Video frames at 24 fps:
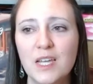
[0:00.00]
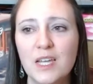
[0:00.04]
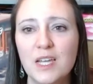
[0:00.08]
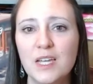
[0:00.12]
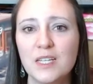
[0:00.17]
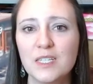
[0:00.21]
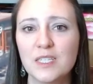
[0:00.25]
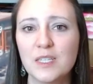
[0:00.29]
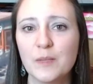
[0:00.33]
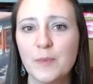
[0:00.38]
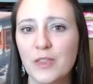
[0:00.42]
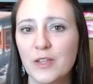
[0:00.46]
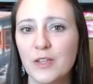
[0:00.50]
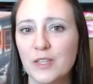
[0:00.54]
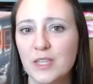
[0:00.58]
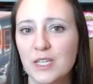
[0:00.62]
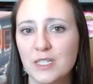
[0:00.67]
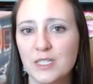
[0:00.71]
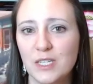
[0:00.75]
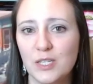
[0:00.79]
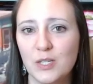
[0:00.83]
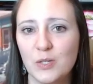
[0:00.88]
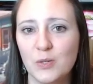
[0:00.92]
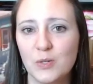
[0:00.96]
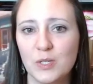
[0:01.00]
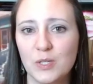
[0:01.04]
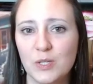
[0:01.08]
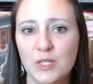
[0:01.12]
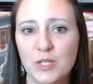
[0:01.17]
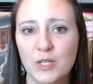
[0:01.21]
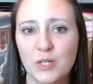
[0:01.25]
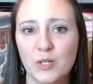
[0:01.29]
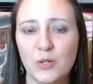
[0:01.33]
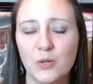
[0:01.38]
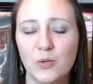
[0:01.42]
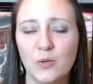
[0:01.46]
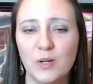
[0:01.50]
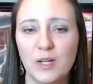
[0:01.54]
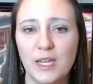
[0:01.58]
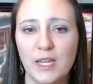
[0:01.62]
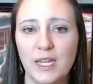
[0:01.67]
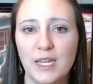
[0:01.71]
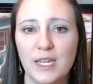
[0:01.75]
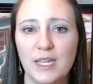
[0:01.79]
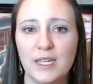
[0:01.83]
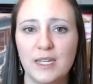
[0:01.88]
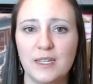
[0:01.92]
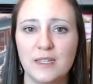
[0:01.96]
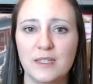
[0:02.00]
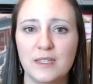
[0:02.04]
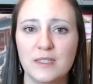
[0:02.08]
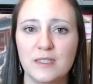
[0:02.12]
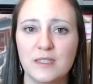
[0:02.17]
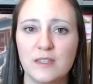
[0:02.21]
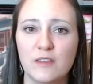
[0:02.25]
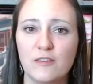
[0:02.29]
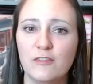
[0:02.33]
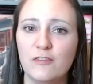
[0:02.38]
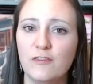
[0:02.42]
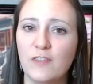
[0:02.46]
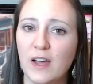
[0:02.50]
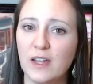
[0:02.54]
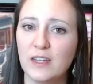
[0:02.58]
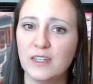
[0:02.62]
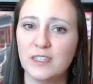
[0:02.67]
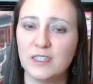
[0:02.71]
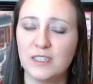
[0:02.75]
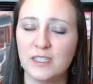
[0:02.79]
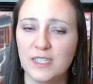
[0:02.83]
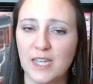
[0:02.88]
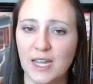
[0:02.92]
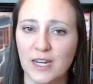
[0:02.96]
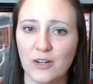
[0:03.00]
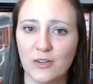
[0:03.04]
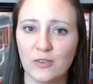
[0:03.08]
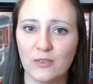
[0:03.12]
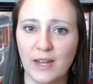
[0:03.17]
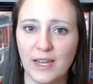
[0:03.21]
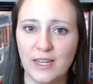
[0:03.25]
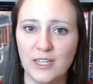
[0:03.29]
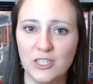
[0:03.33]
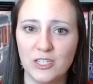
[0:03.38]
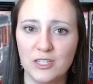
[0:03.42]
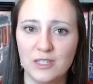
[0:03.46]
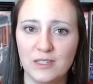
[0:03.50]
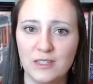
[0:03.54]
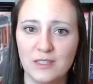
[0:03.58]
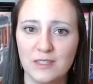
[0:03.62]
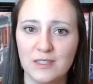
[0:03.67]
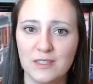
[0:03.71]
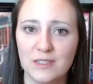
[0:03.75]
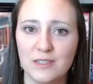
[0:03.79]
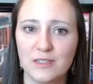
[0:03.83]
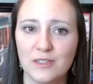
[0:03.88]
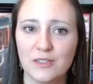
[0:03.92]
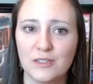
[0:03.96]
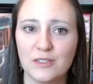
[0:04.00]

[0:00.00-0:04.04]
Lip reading: Some other things that you can do is fund decorations.